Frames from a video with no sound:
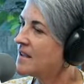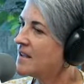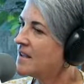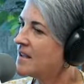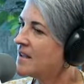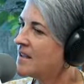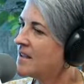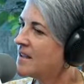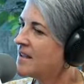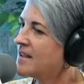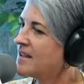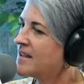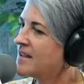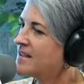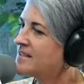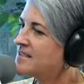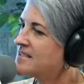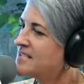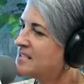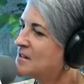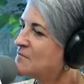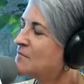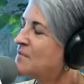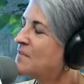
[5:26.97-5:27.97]
it's
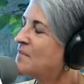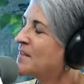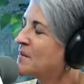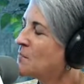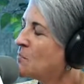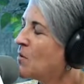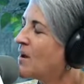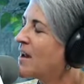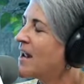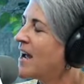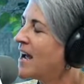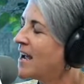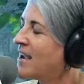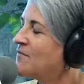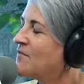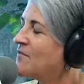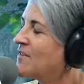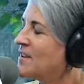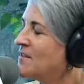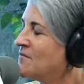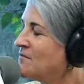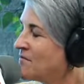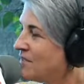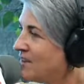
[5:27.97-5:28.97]
different than what I've
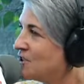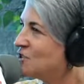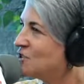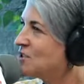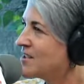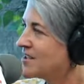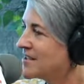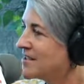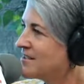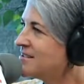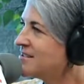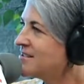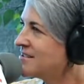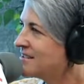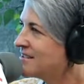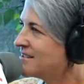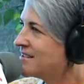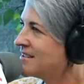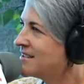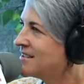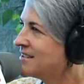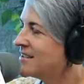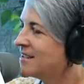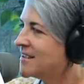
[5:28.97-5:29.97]
envisioned.
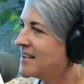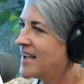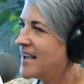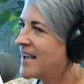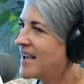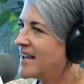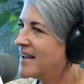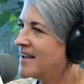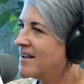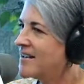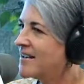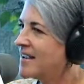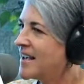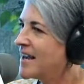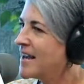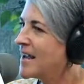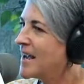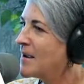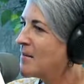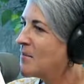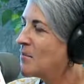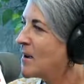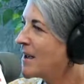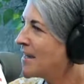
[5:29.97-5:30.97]
And
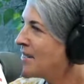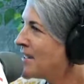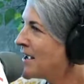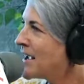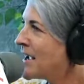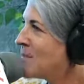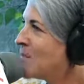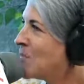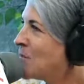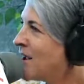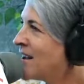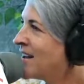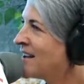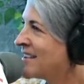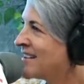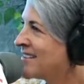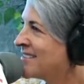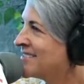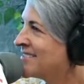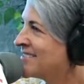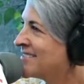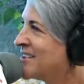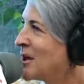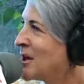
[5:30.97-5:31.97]
I think I'm ready.
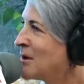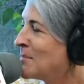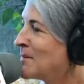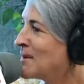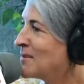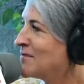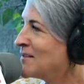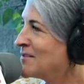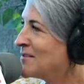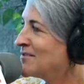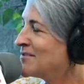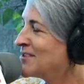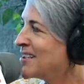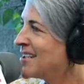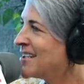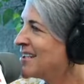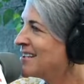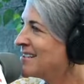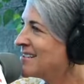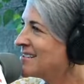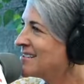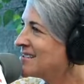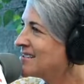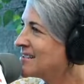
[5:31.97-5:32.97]
I'll be 58
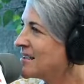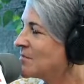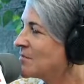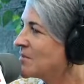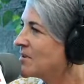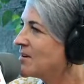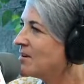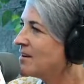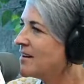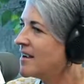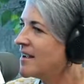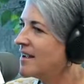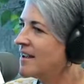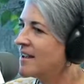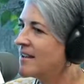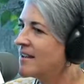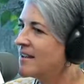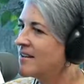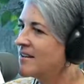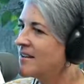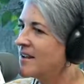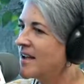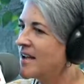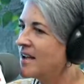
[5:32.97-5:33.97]
in December,
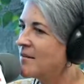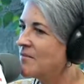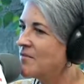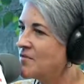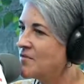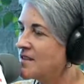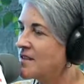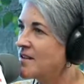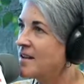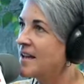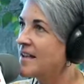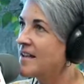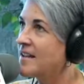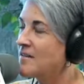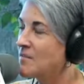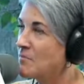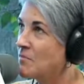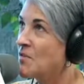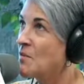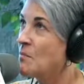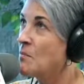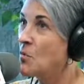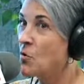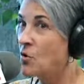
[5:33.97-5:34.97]
and I feel like
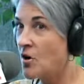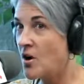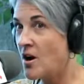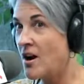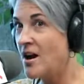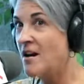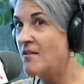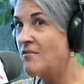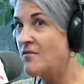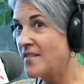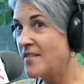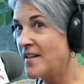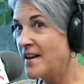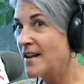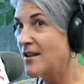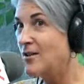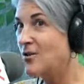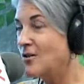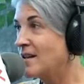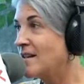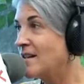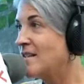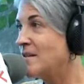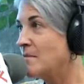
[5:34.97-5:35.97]
the more often that I
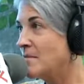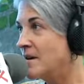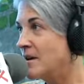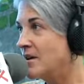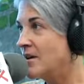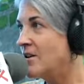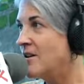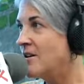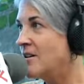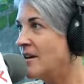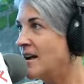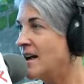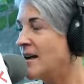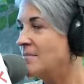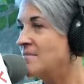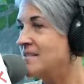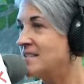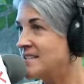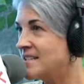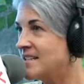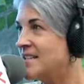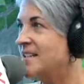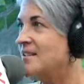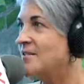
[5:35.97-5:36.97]
look in the mirror, I'm
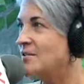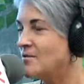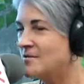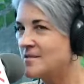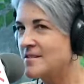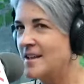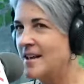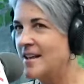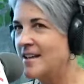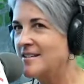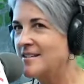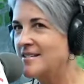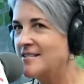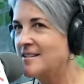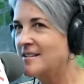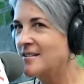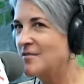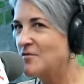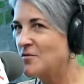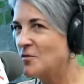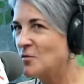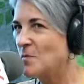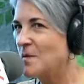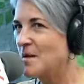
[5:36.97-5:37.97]
seeing those lines that a
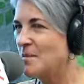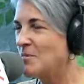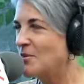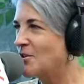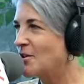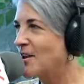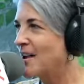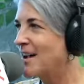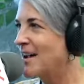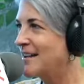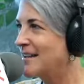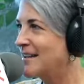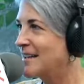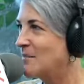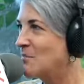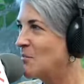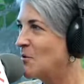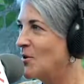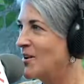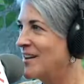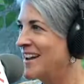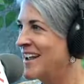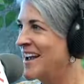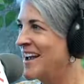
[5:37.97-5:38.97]
few people are kindly
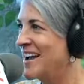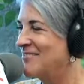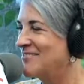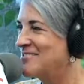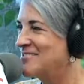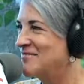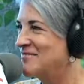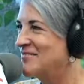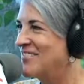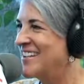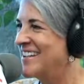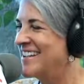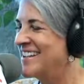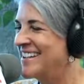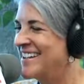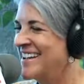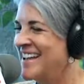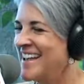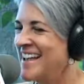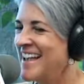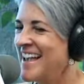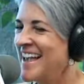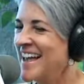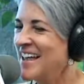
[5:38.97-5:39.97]
pointing out to me,
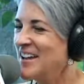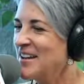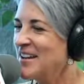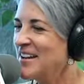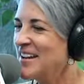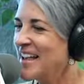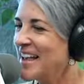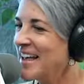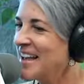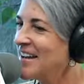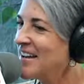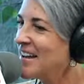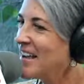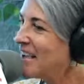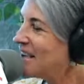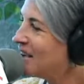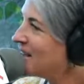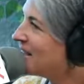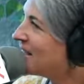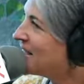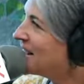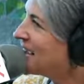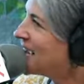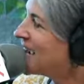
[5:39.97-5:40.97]
and I
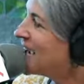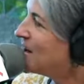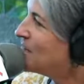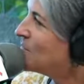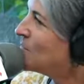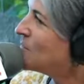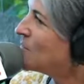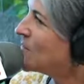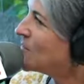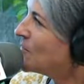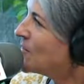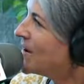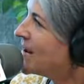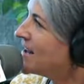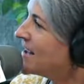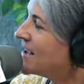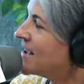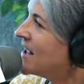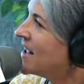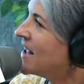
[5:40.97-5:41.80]
think I'm ready.